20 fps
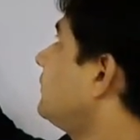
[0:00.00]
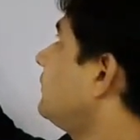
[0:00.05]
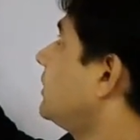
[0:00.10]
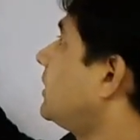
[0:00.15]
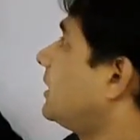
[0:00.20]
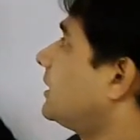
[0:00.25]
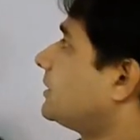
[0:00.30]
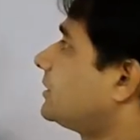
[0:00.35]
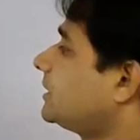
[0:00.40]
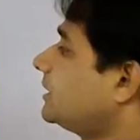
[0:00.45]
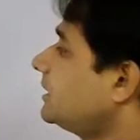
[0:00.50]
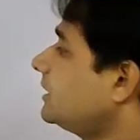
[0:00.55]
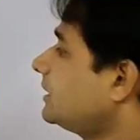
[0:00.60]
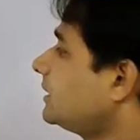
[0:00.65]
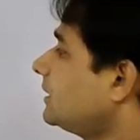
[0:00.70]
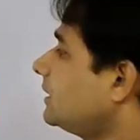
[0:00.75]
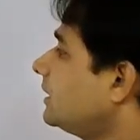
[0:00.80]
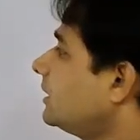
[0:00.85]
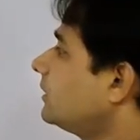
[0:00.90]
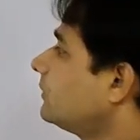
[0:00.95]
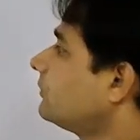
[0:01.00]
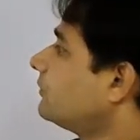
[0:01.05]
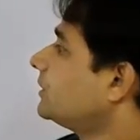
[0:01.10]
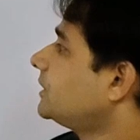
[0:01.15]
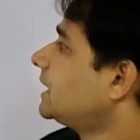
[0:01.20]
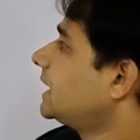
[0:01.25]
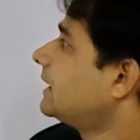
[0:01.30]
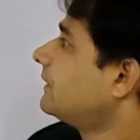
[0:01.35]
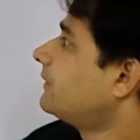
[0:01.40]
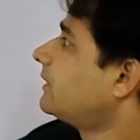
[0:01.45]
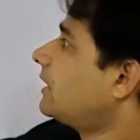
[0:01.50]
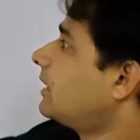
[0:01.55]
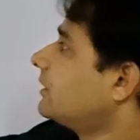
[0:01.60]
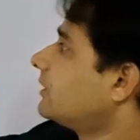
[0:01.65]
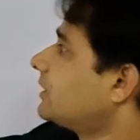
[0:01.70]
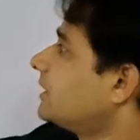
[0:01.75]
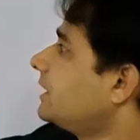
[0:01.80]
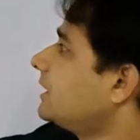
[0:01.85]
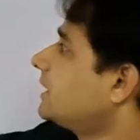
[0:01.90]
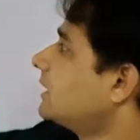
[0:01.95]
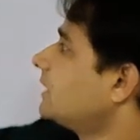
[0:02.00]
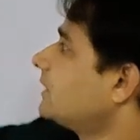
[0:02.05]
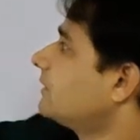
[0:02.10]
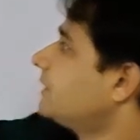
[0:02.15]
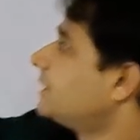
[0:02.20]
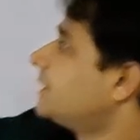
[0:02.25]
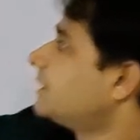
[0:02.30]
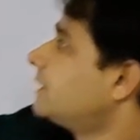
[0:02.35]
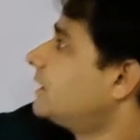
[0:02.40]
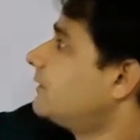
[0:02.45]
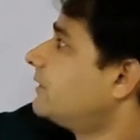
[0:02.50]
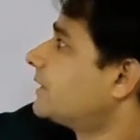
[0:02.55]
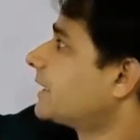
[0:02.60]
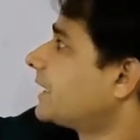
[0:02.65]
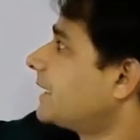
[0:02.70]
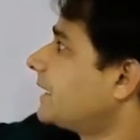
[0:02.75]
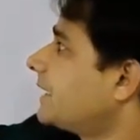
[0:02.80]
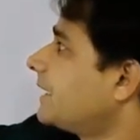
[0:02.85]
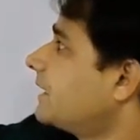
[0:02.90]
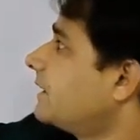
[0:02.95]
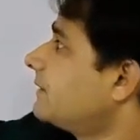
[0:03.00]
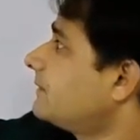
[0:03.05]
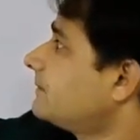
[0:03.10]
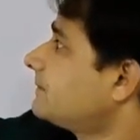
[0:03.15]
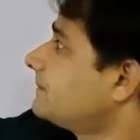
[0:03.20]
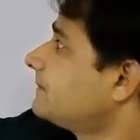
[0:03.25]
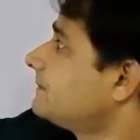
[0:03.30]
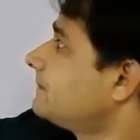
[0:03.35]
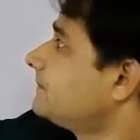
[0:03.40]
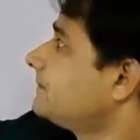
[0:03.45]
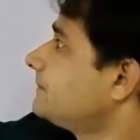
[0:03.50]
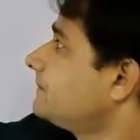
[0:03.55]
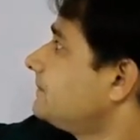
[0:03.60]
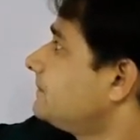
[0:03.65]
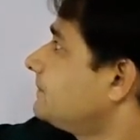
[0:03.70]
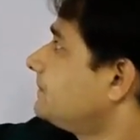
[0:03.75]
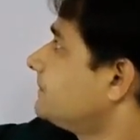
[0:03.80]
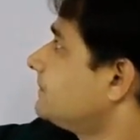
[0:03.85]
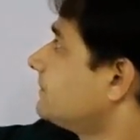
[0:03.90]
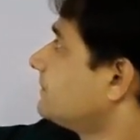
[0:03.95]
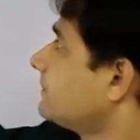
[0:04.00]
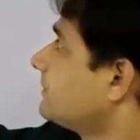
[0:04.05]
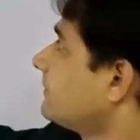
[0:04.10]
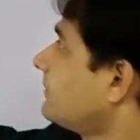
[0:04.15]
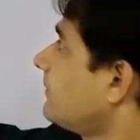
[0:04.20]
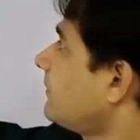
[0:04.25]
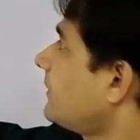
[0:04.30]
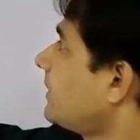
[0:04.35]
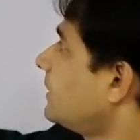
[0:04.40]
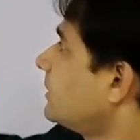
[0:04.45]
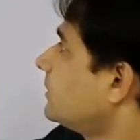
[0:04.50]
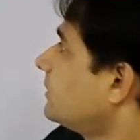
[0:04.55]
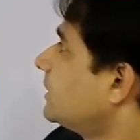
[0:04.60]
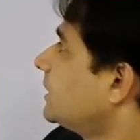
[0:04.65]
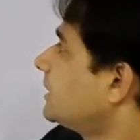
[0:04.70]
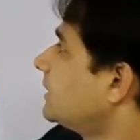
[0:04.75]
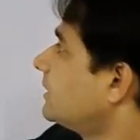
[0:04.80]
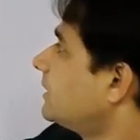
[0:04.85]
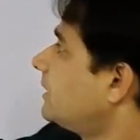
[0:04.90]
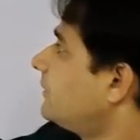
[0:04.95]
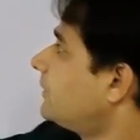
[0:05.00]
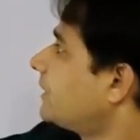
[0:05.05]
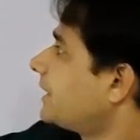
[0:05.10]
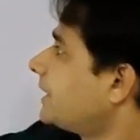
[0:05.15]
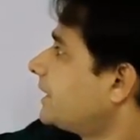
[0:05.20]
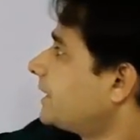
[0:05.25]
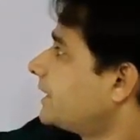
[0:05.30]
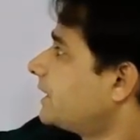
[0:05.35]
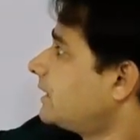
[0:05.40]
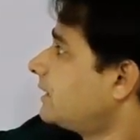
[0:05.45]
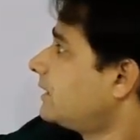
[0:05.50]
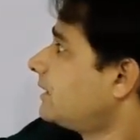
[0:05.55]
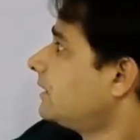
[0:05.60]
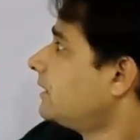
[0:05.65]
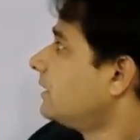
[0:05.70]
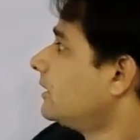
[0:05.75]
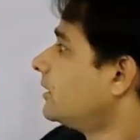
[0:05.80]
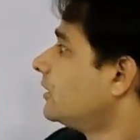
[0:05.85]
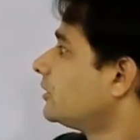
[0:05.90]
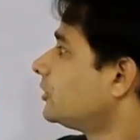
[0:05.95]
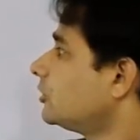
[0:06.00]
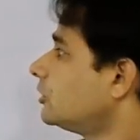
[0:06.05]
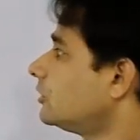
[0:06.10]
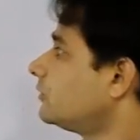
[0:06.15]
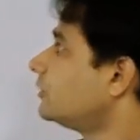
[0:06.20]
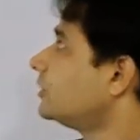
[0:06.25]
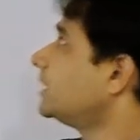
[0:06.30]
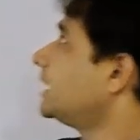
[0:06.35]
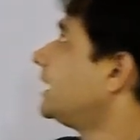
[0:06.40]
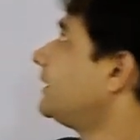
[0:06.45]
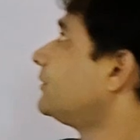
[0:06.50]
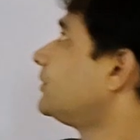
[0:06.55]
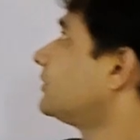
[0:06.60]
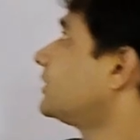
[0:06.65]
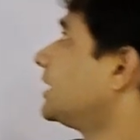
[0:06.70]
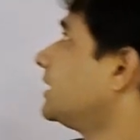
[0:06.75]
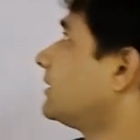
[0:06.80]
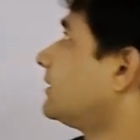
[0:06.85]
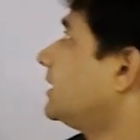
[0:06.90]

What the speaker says: into velocity. We have already calculated our area. So this is our area. Now we have to